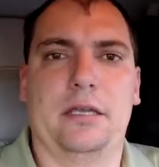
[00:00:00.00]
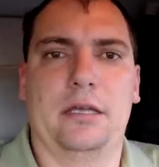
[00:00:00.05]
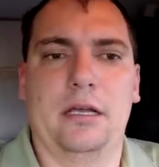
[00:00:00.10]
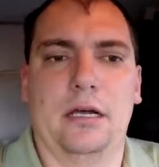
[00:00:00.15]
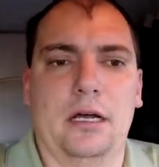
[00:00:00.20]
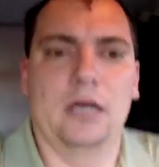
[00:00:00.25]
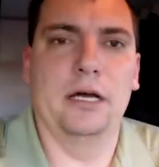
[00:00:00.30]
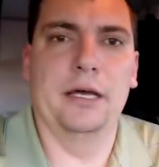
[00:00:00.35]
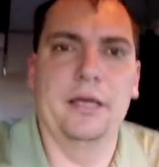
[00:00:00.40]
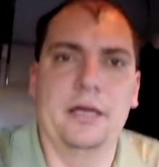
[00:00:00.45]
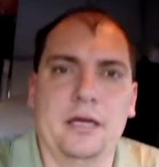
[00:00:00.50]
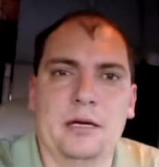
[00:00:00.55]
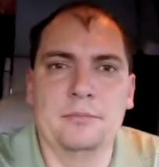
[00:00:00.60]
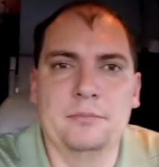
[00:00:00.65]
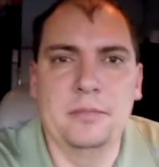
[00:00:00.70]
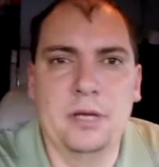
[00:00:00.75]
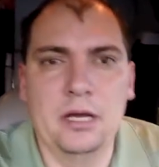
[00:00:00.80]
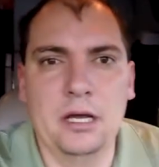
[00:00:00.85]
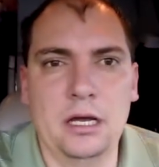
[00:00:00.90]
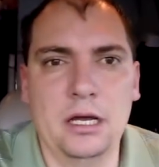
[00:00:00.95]
I
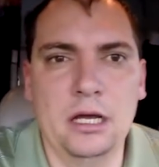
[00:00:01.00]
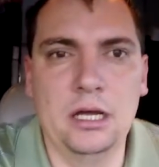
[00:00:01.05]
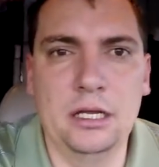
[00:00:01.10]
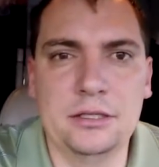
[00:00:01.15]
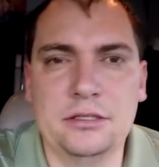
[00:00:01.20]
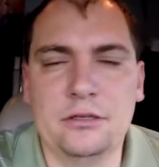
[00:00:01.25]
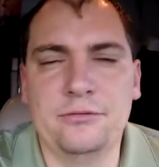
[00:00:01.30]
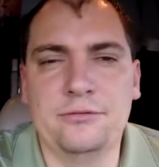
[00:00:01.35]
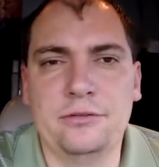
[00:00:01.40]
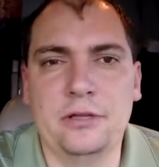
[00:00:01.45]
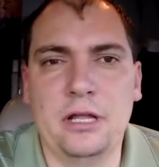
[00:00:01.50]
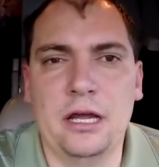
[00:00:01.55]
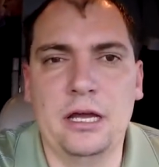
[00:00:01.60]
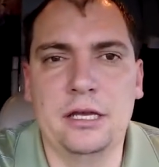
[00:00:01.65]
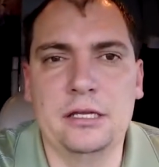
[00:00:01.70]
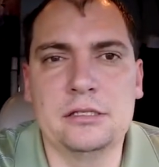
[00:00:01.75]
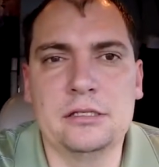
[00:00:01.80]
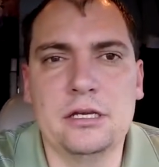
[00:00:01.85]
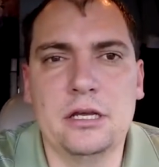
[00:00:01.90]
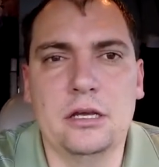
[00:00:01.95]
am uh, at the
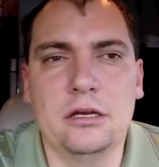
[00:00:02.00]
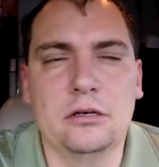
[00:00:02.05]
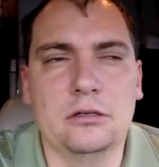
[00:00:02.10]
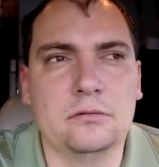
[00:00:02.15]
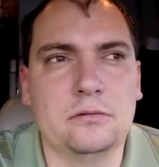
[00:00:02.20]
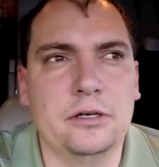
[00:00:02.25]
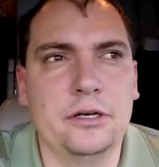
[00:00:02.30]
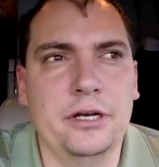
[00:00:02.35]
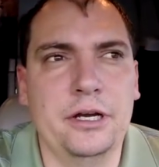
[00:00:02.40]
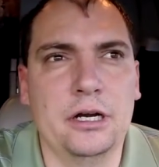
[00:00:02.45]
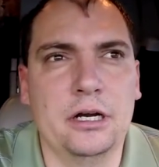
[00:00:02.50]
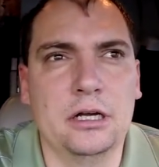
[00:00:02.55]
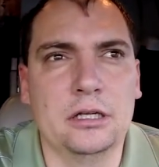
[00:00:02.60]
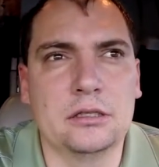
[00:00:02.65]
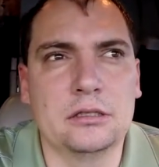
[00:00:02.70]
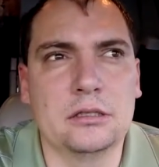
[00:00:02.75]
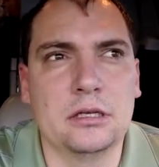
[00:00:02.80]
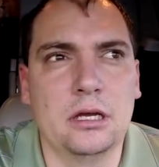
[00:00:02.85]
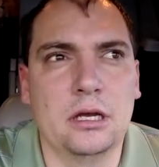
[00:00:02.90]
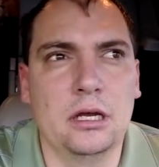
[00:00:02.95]
Flying J over here
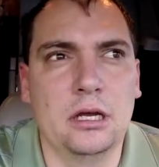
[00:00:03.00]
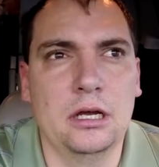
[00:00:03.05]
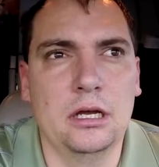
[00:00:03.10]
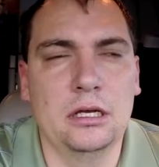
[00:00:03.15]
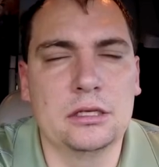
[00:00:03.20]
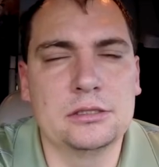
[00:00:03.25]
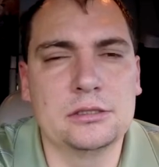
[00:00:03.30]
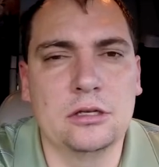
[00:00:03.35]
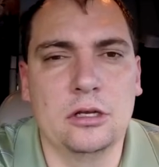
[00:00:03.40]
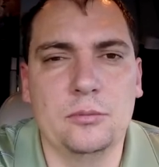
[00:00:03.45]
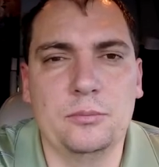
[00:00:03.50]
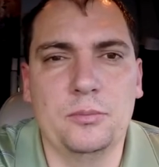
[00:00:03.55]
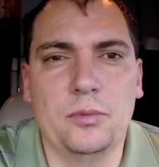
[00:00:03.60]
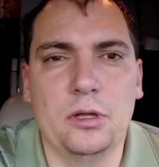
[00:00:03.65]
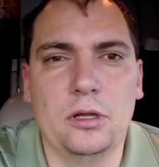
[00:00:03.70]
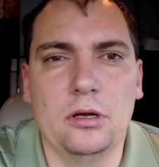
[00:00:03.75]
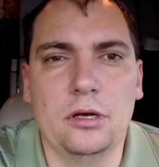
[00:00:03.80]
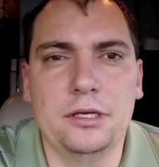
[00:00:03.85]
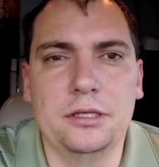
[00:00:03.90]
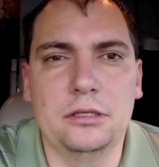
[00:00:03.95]
at uh, South
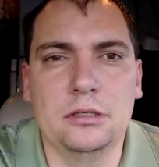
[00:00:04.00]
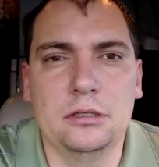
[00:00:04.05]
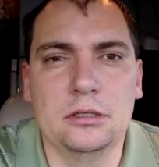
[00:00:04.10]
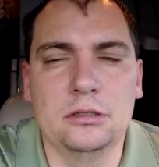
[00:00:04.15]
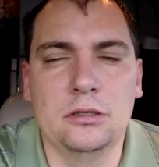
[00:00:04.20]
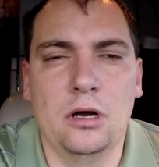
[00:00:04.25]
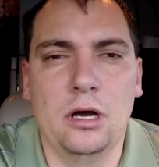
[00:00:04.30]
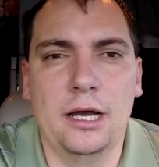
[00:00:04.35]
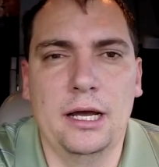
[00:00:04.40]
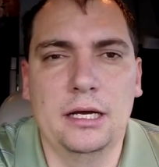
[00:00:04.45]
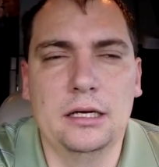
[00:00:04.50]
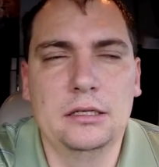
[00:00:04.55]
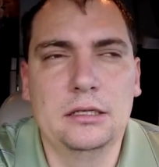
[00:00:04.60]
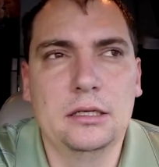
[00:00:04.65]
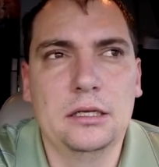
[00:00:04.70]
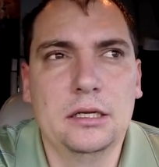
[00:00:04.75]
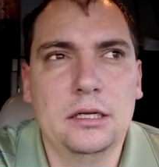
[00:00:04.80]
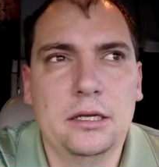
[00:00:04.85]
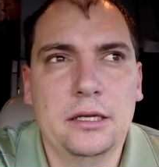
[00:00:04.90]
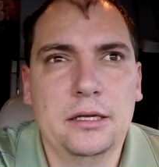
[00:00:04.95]
Beloit, Illinois.
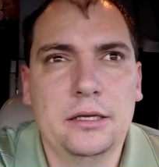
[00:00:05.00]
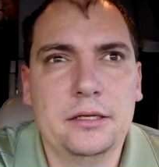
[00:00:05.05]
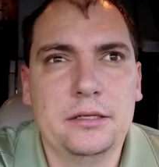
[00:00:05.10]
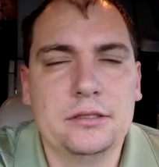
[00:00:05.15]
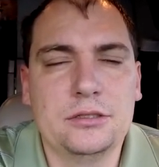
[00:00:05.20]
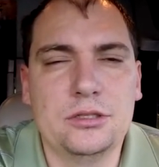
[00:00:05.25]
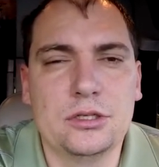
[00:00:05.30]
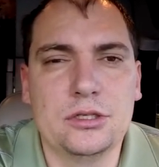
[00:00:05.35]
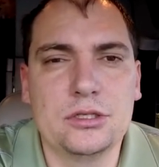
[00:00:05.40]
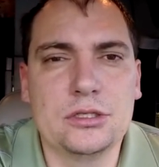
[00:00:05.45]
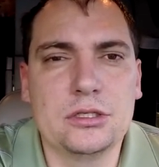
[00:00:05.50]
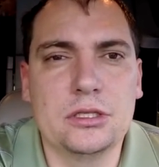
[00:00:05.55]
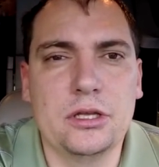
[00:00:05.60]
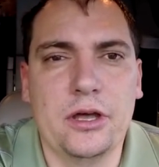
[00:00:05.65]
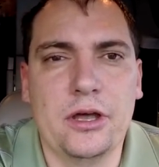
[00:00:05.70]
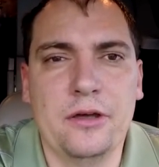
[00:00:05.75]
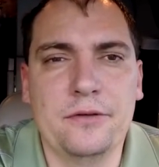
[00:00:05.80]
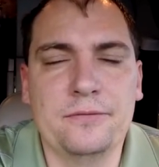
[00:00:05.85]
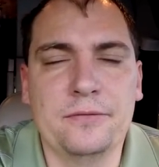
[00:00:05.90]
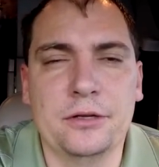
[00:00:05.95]
Just
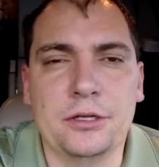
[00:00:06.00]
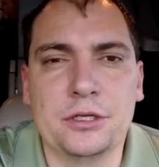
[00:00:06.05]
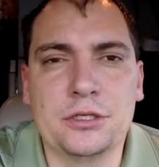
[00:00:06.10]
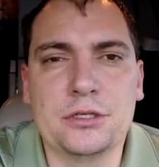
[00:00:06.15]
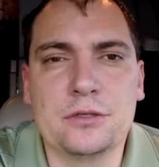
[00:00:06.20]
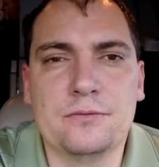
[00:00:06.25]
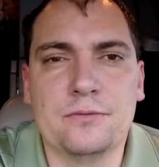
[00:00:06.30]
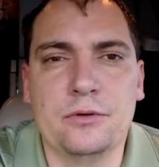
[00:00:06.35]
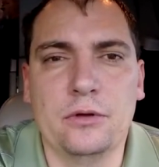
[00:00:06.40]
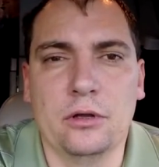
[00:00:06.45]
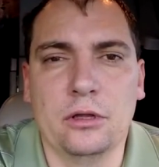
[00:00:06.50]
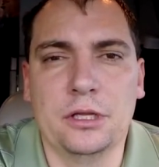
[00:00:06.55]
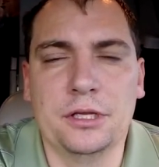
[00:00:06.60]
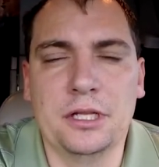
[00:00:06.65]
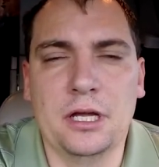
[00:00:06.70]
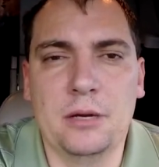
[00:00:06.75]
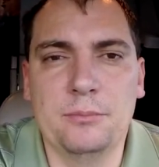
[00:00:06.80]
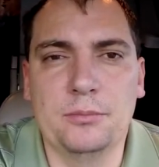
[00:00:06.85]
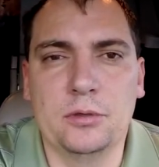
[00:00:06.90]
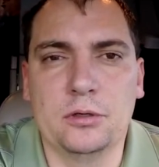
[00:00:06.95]
uh, finished fueling
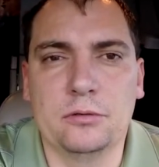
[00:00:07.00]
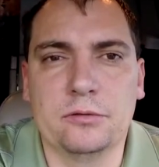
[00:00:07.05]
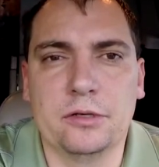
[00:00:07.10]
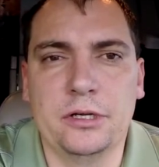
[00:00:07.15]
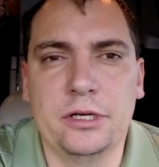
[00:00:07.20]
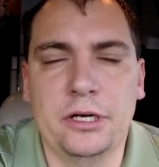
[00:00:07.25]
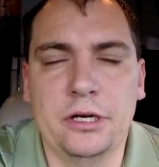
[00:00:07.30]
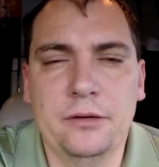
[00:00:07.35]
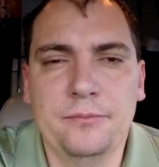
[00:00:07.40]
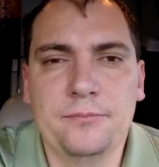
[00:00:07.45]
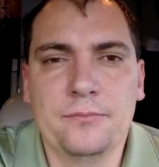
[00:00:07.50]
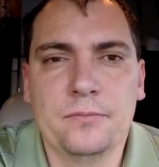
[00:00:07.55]
up over here,